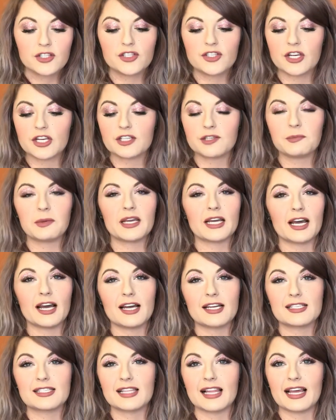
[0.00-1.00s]
just
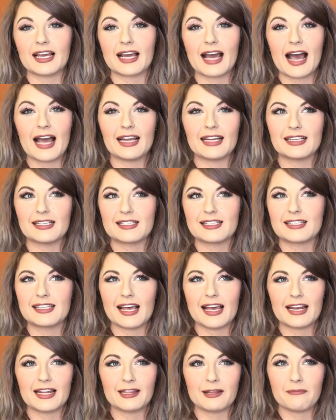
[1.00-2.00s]
because like I
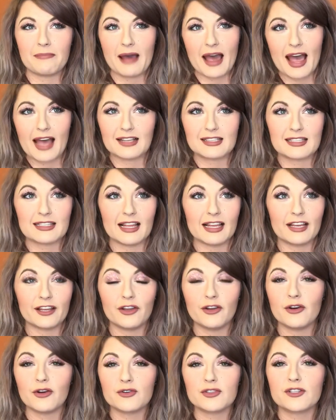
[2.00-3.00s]
said in the past,
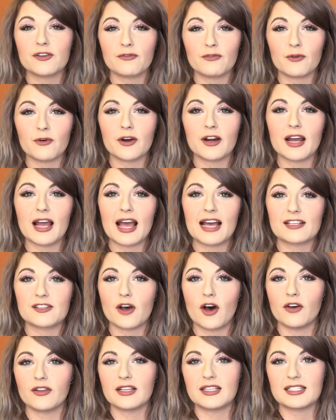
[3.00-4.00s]
like, you know, Sephora has
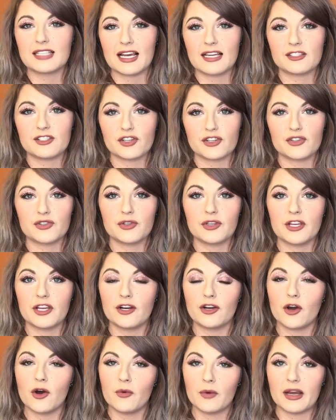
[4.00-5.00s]
all the testers you
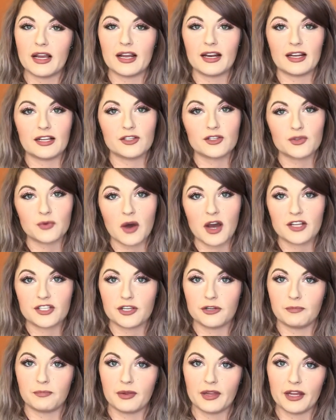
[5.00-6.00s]
can go in and
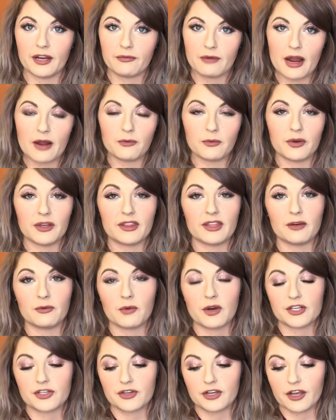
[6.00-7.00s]
swatch and play around with
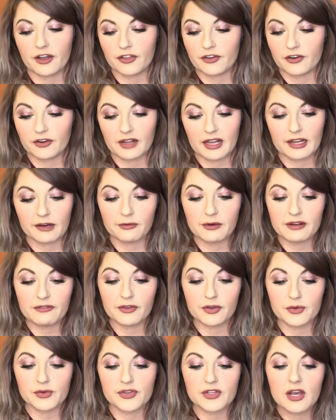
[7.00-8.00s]
and watch other like
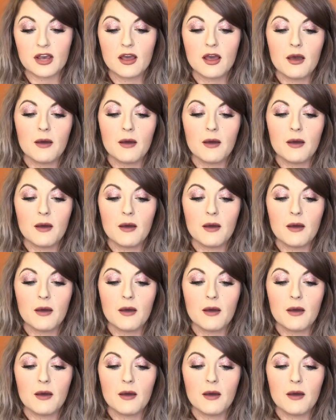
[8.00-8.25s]
reviews,